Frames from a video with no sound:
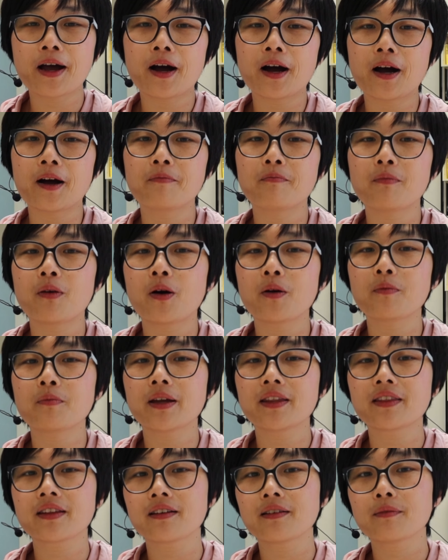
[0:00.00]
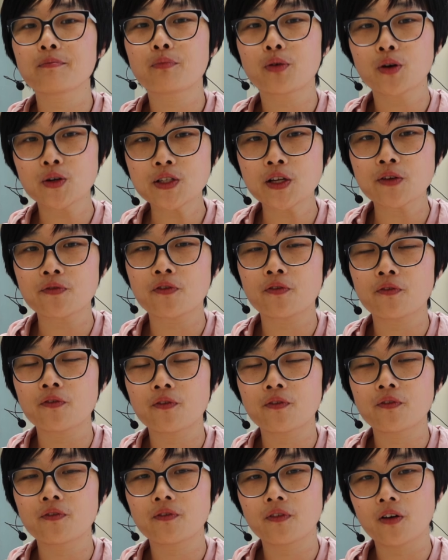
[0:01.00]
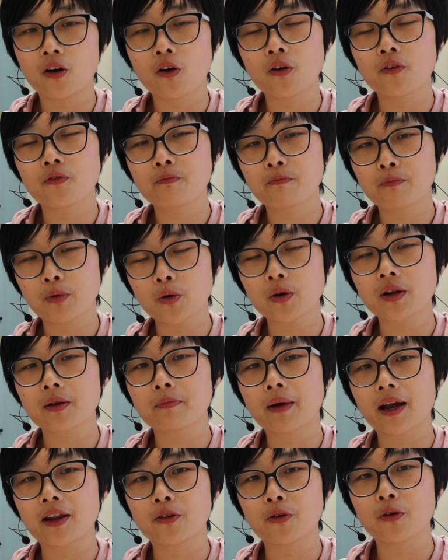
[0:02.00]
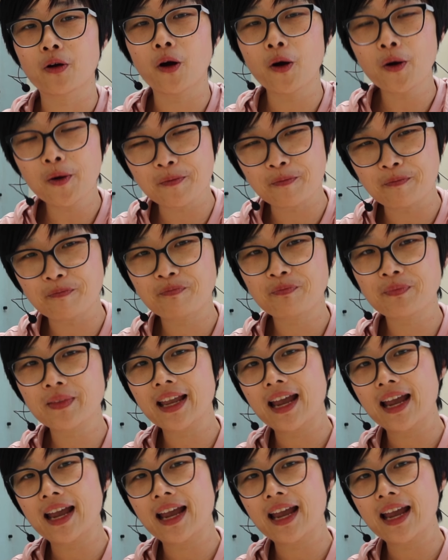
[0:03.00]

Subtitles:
I'm in the process of building my new home.